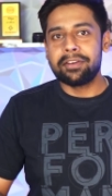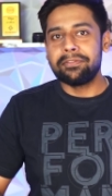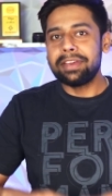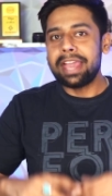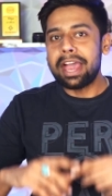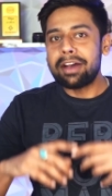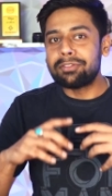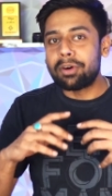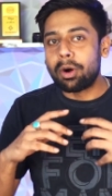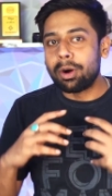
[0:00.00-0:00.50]
We
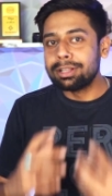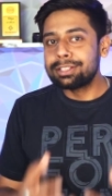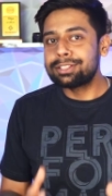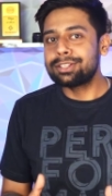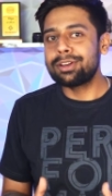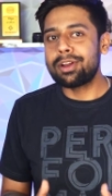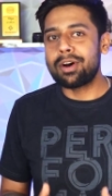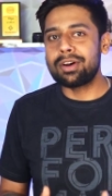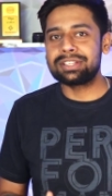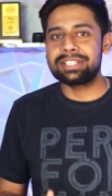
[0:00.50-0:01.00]
have
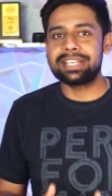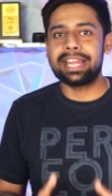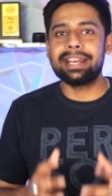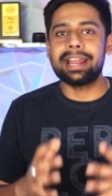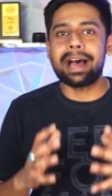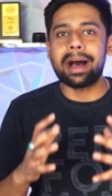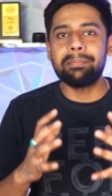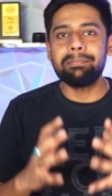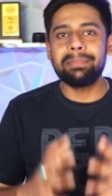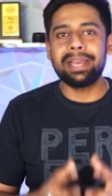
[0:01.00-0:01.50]
also launched
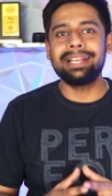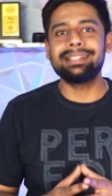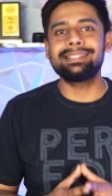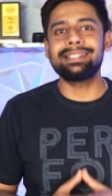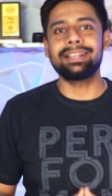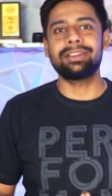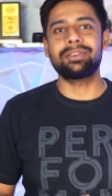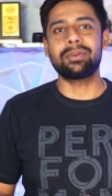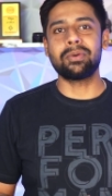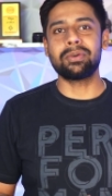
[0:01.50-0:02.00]
an
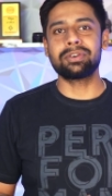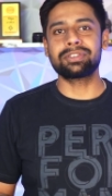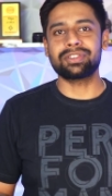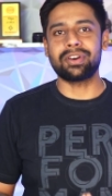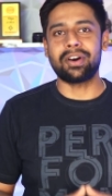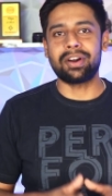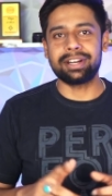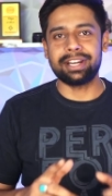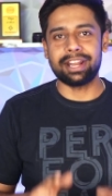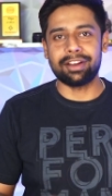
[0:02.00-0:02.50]
amazing course
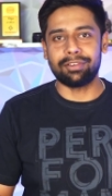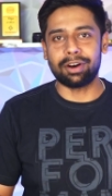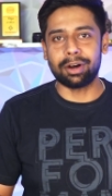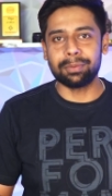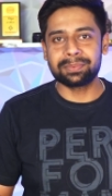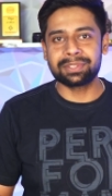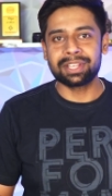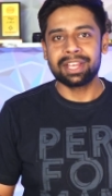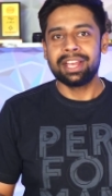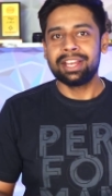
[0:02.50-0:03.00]
on
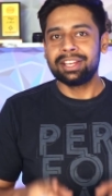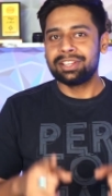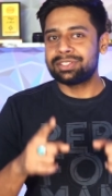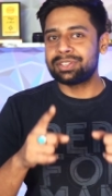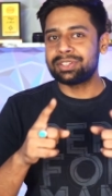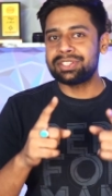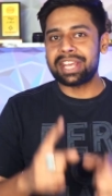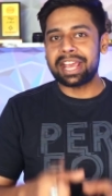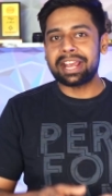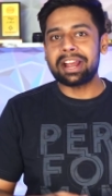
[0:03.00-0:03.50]
DevOps,
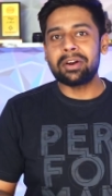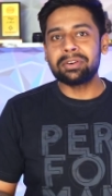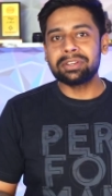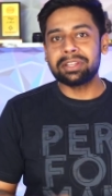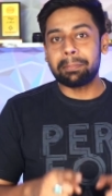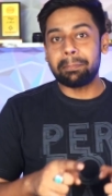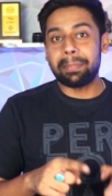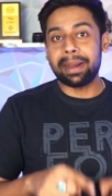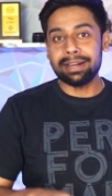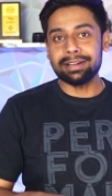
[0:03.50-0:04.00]
so check out
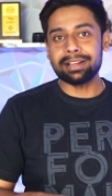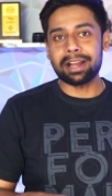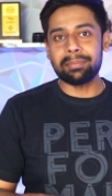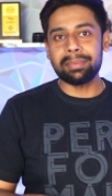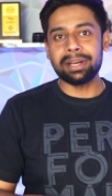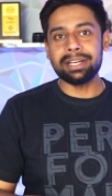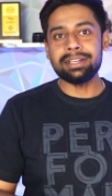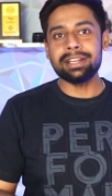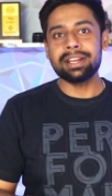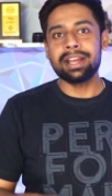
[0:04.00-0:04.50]
the pinned
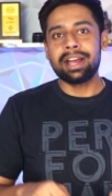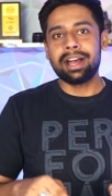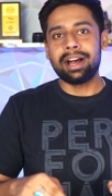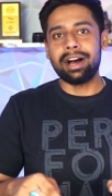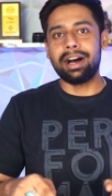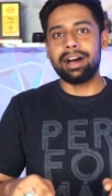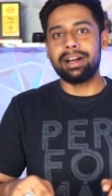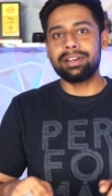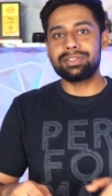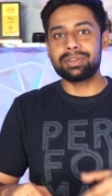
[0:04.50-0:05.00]
comment
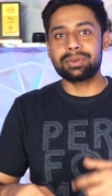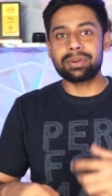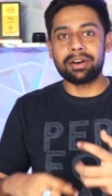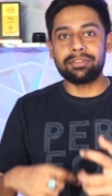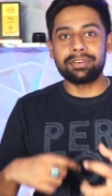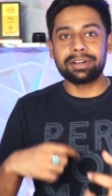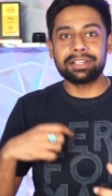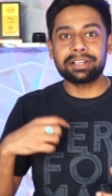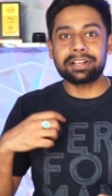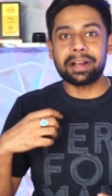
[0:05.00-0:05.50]
to
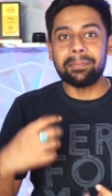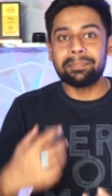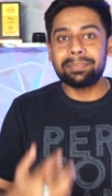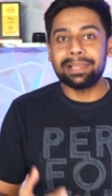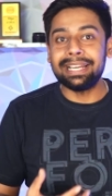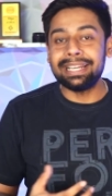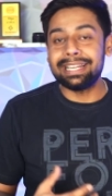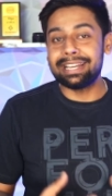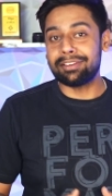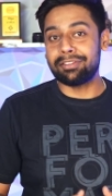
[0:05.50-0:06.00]
cover the
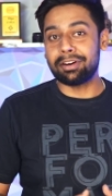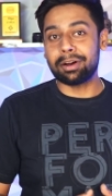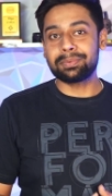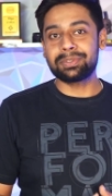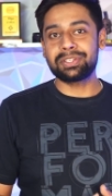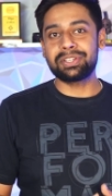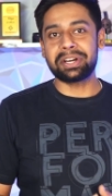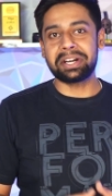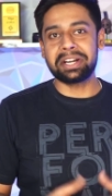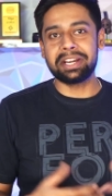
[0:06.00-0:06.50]
complete
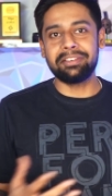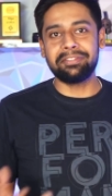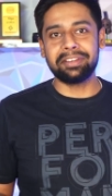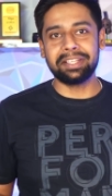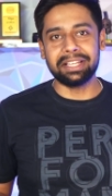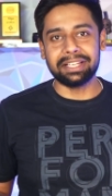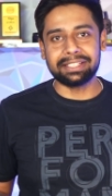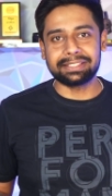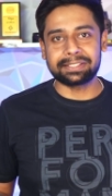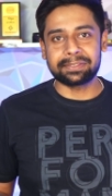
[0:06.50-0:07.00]
DevOps journey
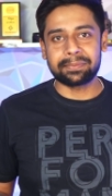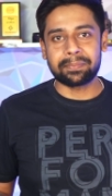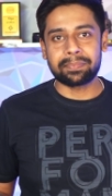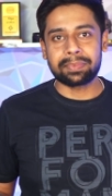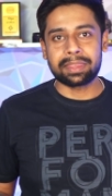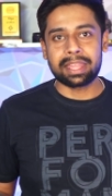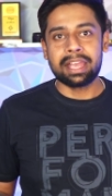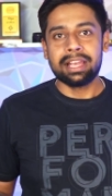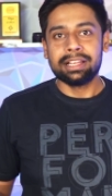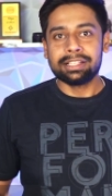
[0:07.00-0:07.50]
with us.
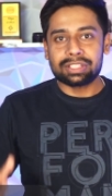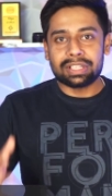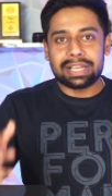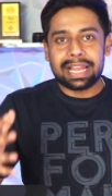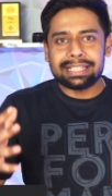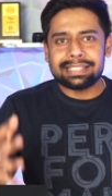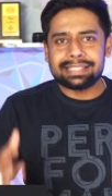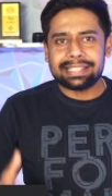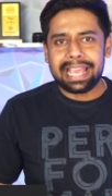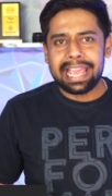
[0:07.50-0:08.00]
So
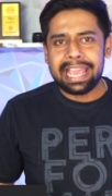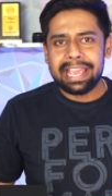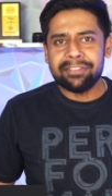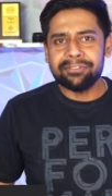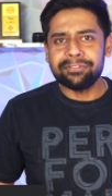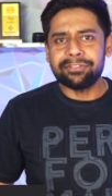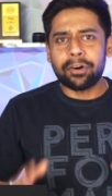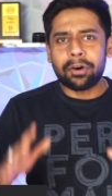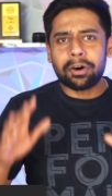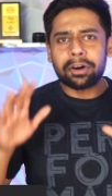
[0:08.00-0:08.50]
let's aim
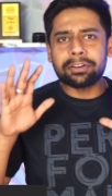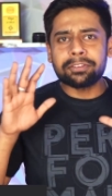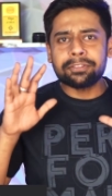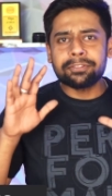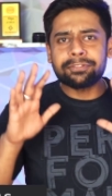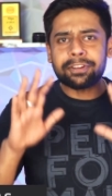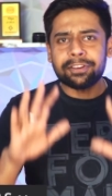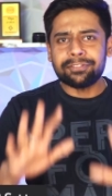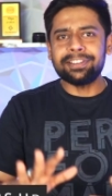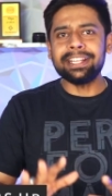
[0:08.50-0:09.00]
for
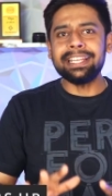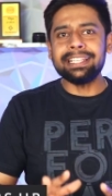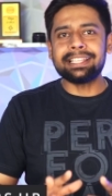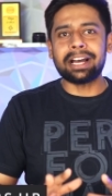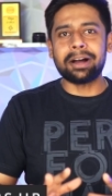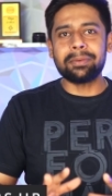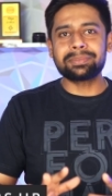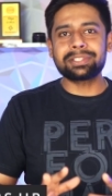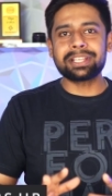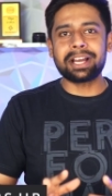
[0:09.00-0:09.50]
50
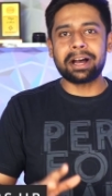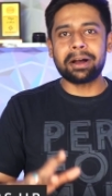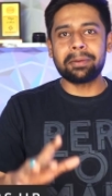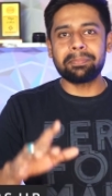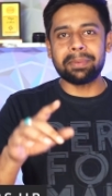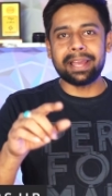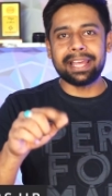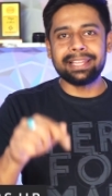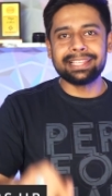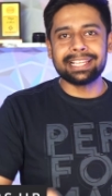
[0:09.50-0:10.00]
thumbs
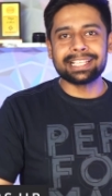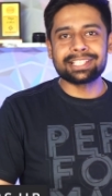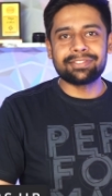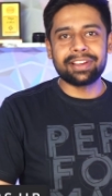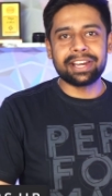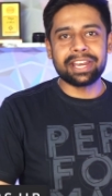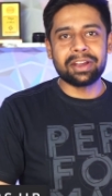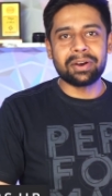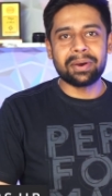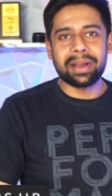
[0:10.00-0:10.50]
up in this
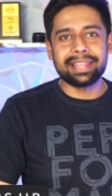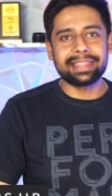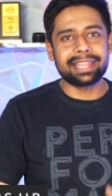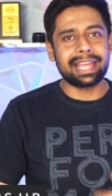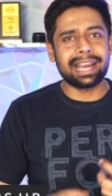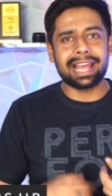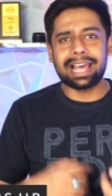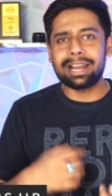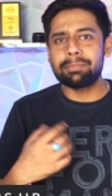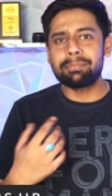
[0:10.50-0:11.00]
video, and
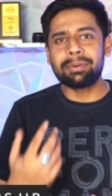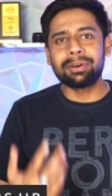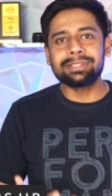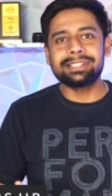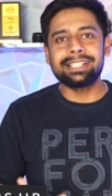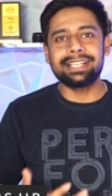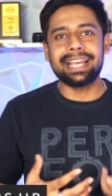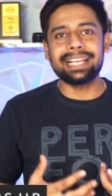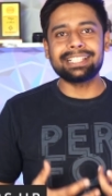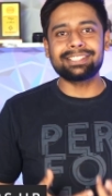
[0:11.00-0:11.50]
then I'll
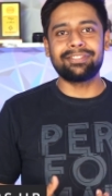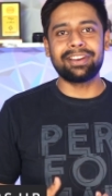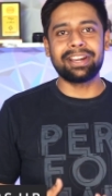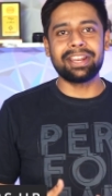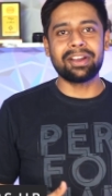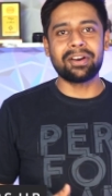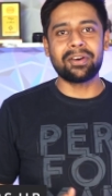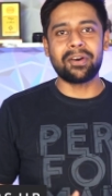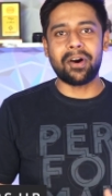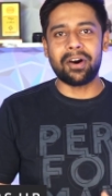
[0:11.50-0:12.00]
post the next
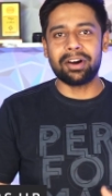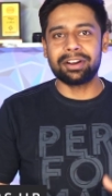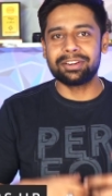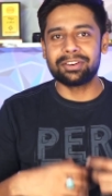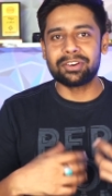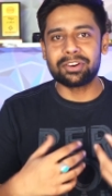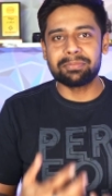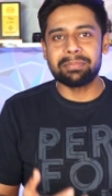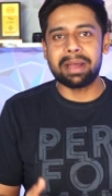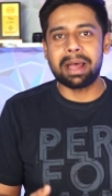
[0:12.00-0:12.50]
video on
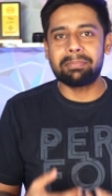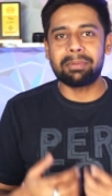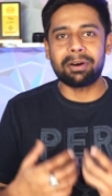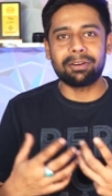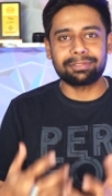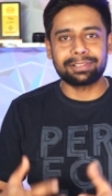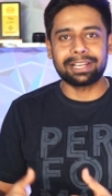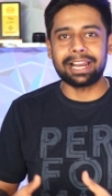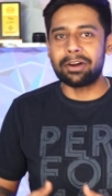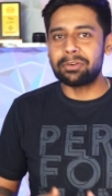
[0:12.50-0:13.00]
roadmap
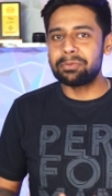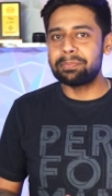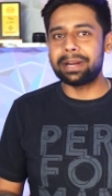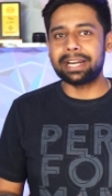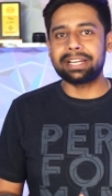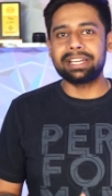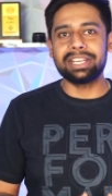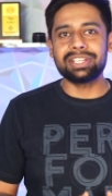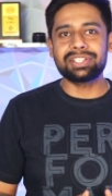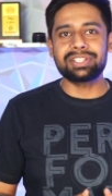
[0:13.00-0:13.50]
of cloud
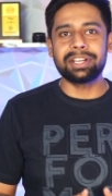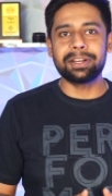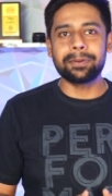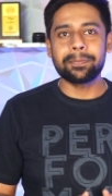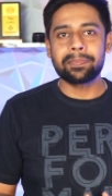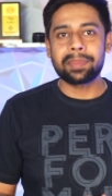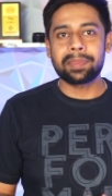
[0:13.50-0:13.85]
practitioner.